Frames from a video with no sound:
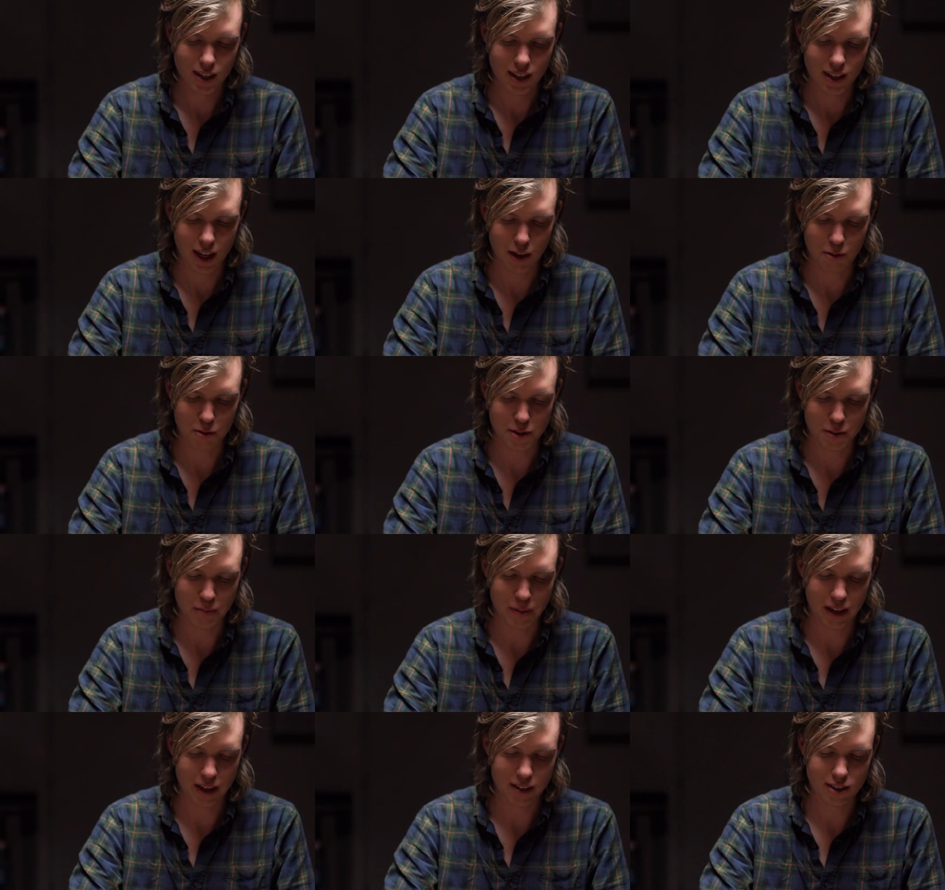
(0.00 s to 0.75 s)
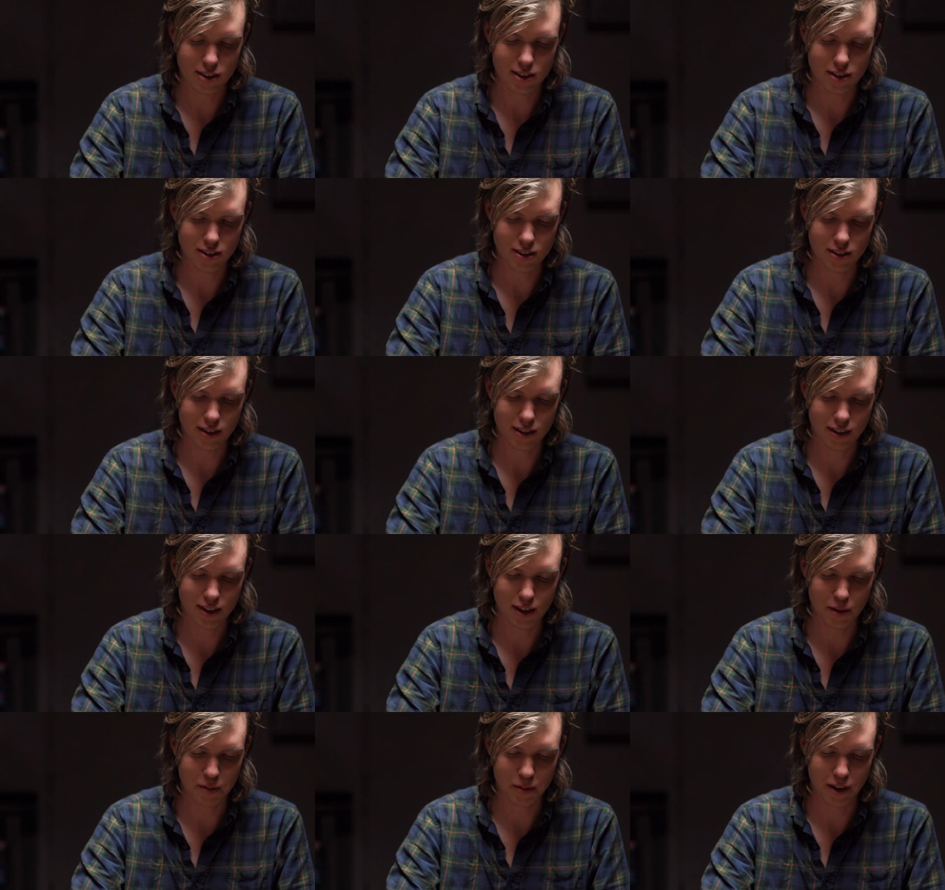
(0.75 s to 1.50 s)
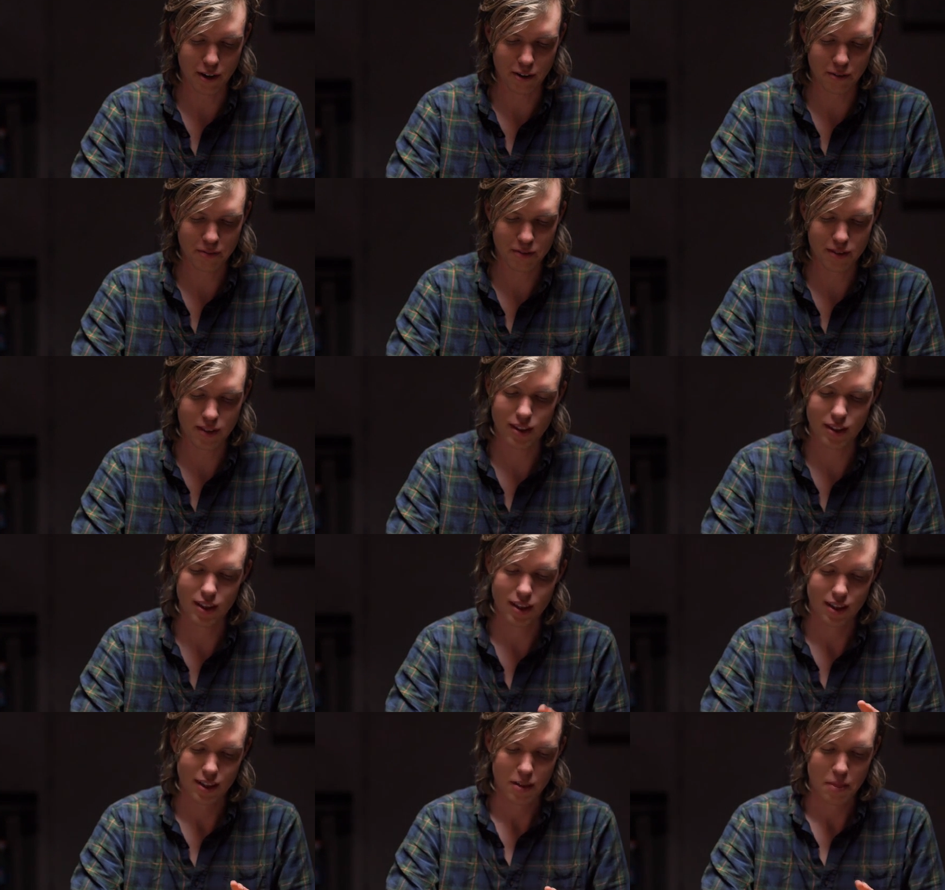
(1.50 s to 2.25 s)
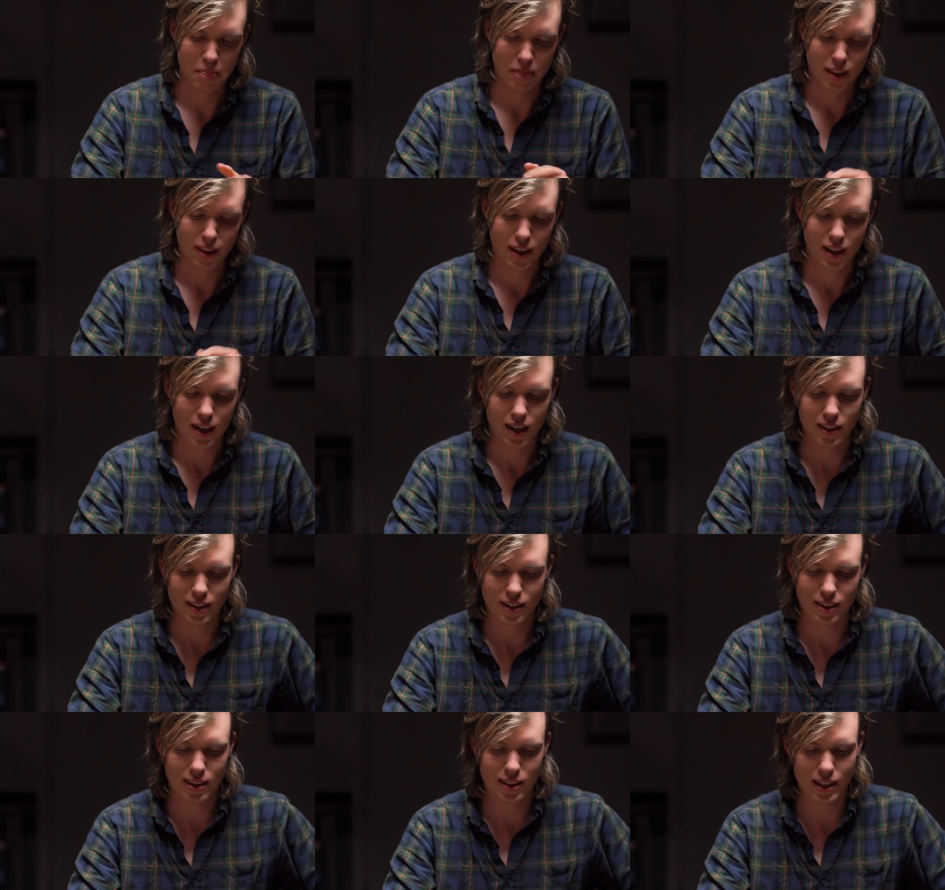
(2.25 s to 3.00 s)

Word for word: That was a bad decision to come here. Are you gonna get some of the ingredients in